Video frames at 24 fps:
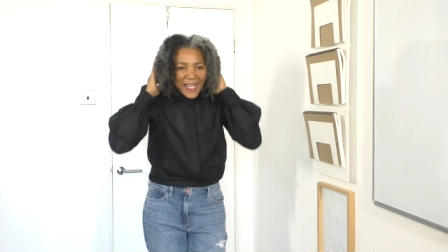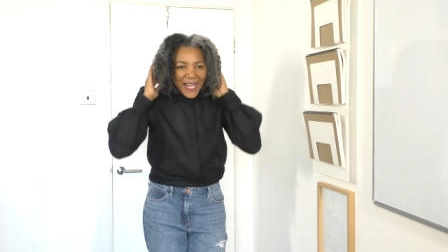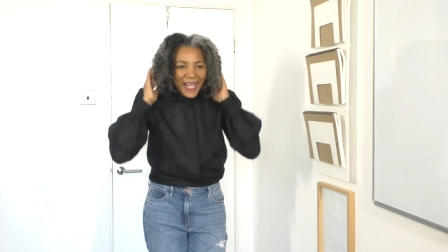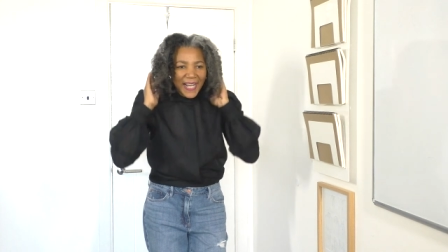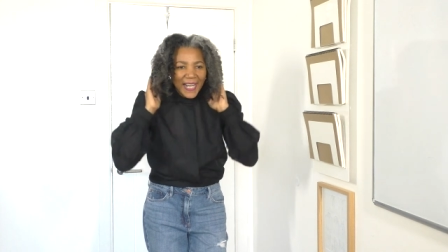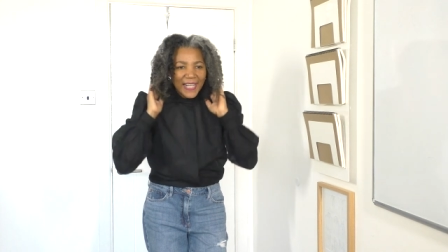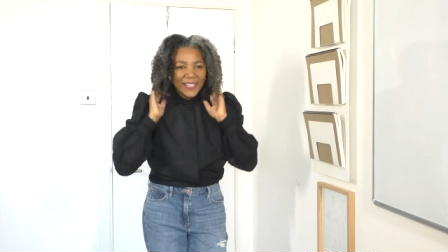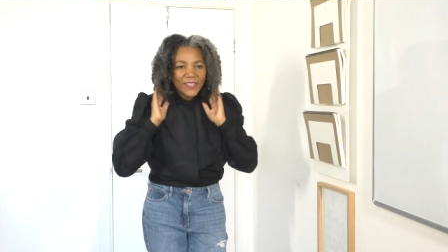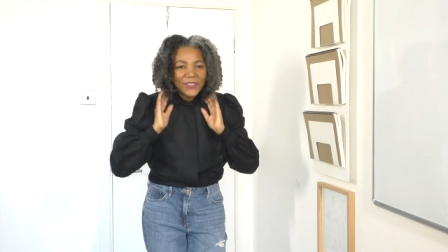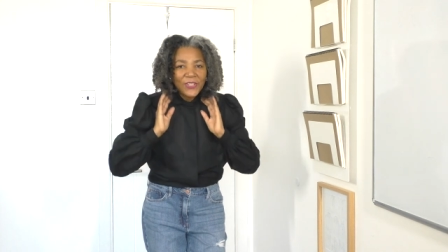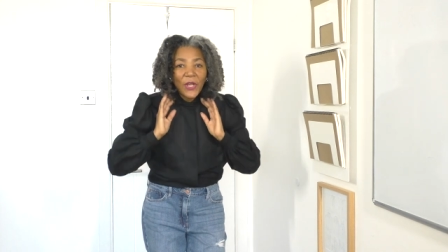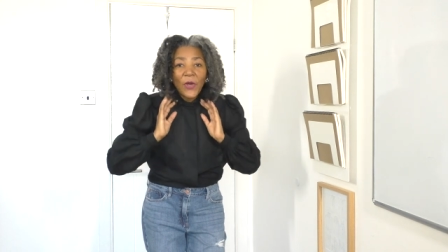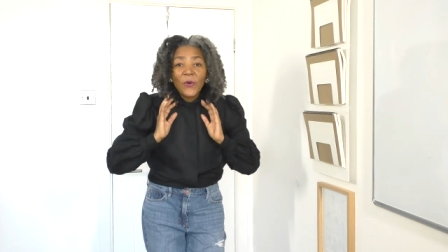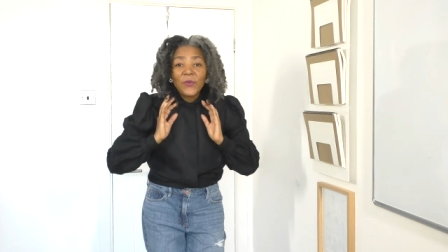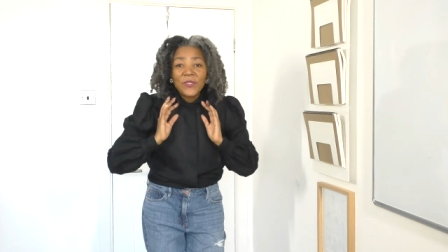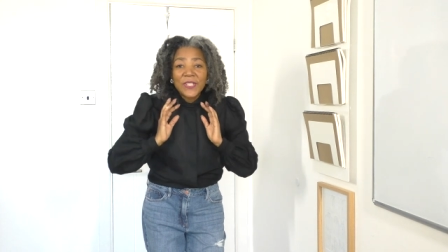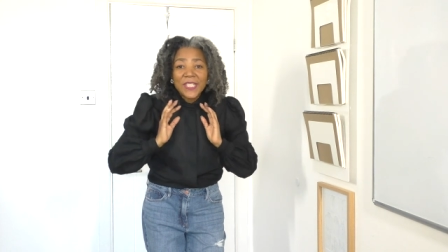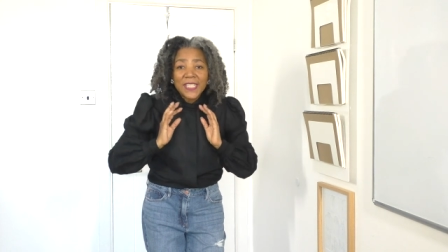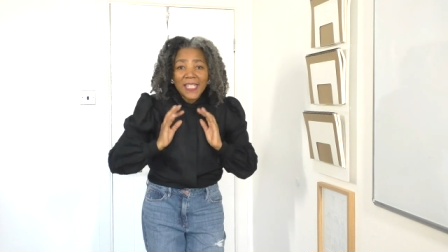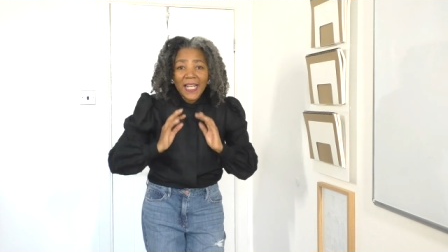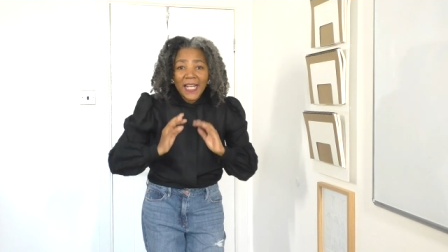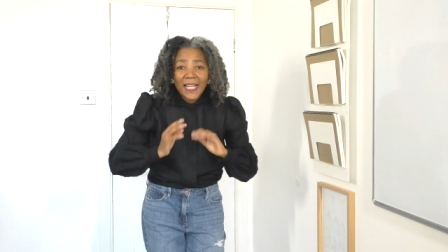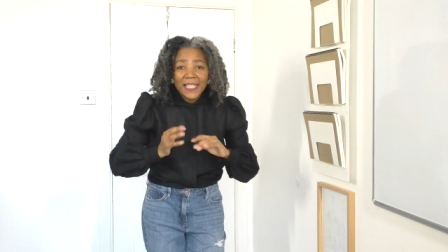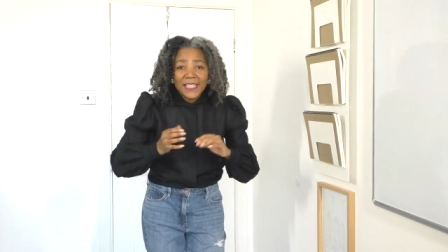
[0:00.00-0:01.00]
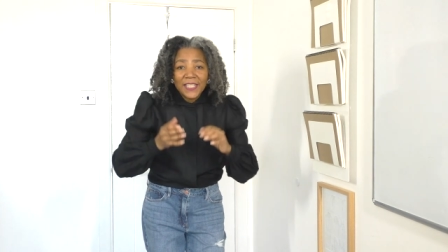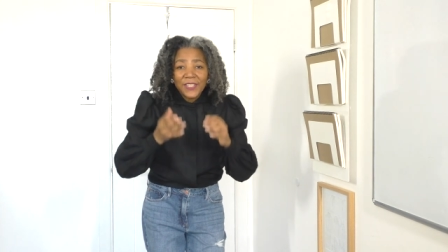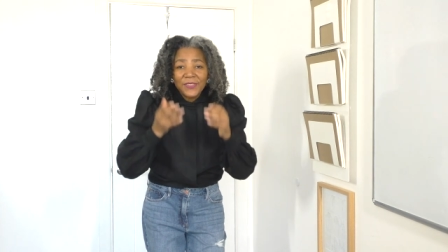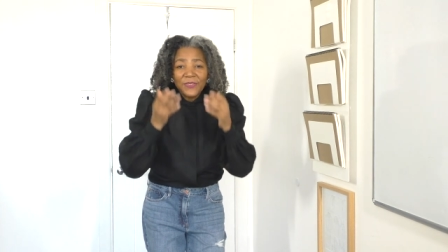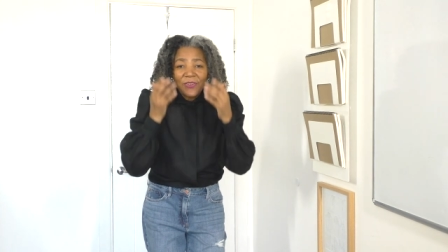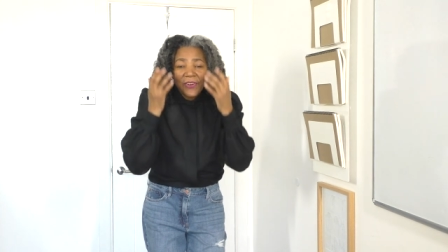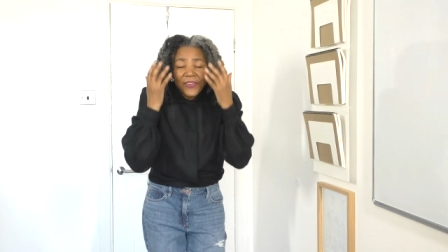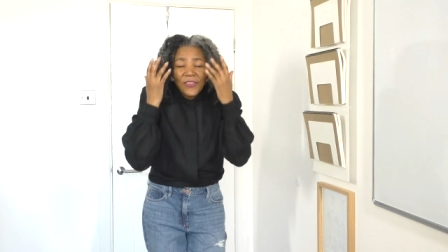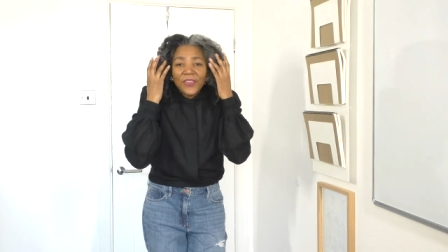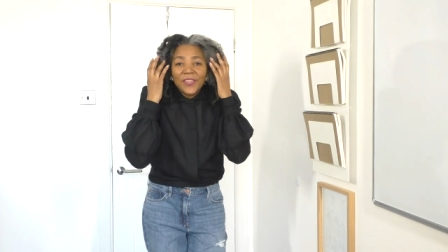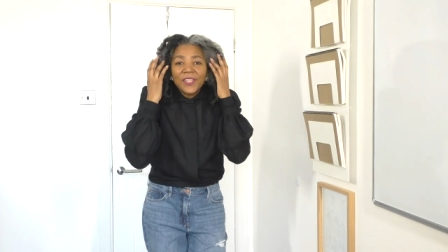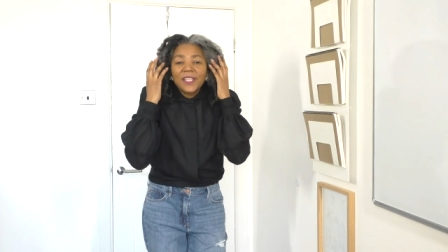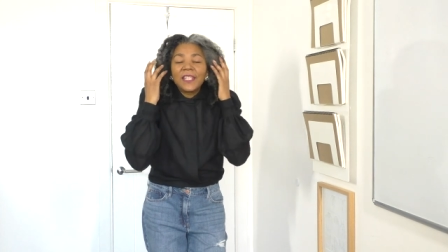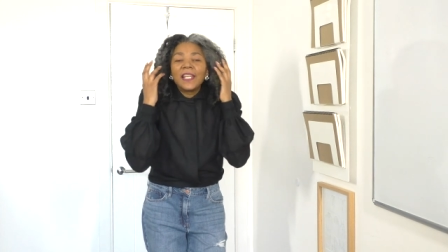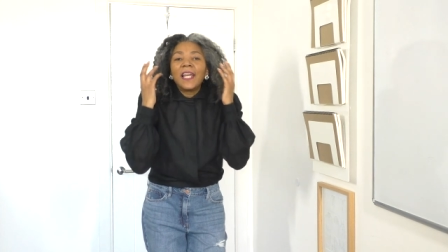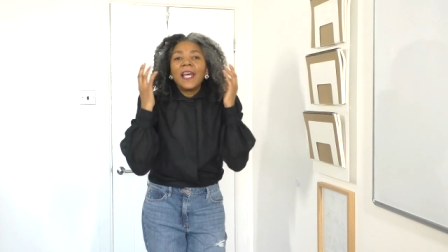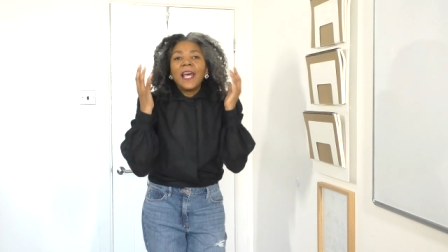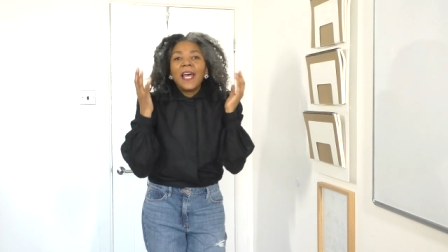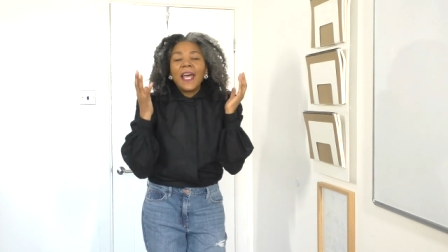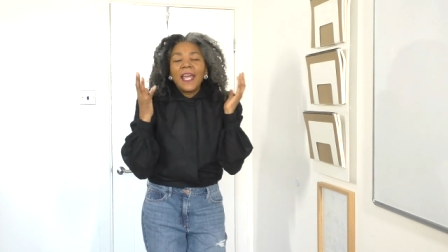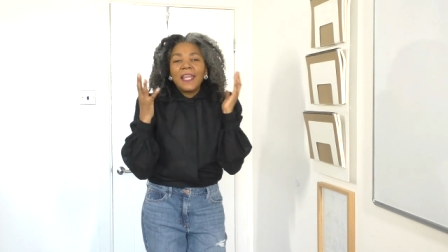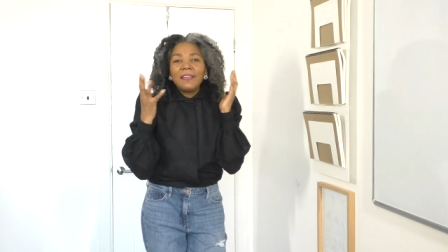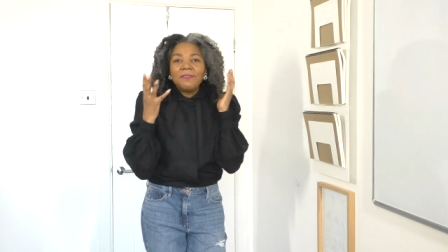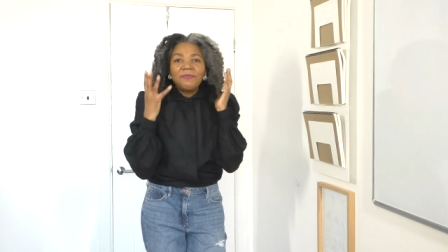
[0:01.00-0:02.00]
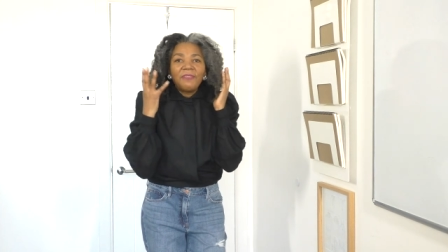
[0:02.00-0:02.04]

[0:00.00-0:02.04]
I don't know, untidy rather than a